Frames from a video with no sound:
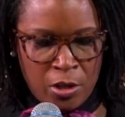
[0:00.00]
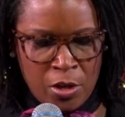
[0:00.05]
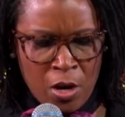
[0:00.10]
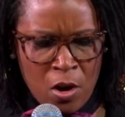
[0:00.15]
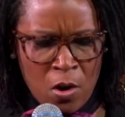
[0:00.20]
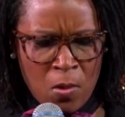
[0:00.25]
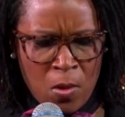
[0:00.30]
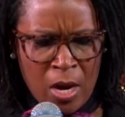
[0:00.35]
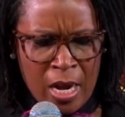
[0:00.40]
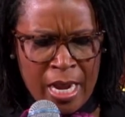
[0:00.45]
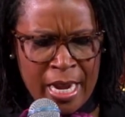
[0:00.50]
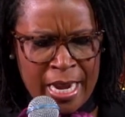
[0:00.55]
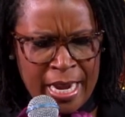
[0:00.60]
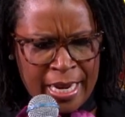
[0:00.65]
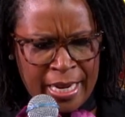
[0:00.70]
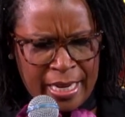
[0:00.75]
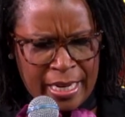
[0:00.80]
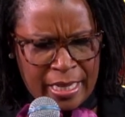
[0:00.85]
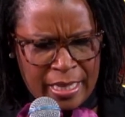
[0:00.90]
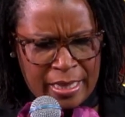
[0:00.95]
No,
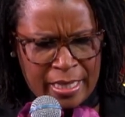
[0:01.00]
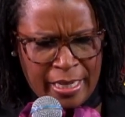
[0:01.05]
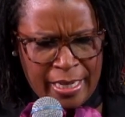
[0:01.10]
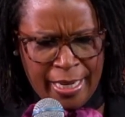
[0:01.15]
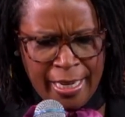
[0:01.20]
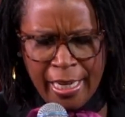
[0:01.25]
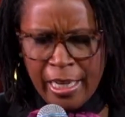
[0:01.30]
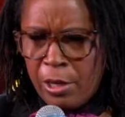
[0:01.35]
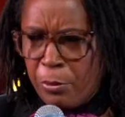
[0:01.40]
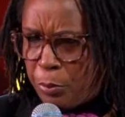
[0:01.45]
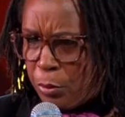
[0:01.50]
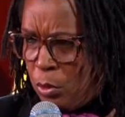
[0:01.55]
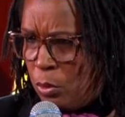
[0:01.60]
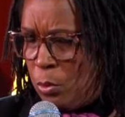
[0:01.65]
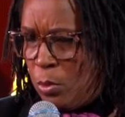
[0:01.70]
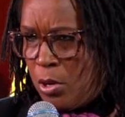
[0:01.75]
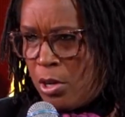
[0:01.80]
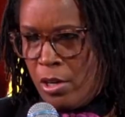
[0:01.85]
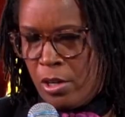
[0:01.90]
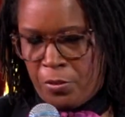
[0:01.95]
the Hebrew
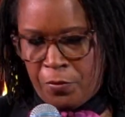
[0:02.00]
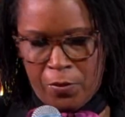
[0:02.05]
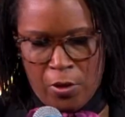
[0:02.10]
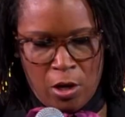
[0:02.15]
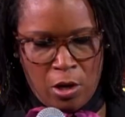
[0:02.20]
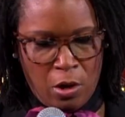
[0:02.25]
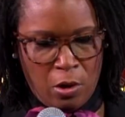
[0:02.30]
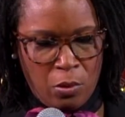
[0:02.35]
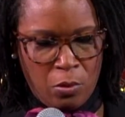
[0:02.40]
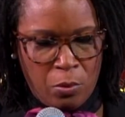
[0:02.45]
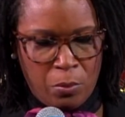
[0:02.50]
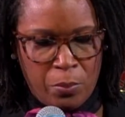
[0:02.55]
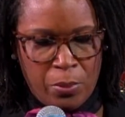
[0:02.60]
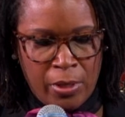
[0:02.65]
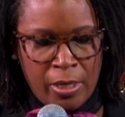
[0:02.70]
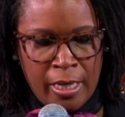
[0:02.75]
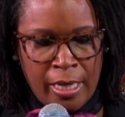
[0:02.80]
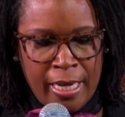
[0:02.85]
word for hope,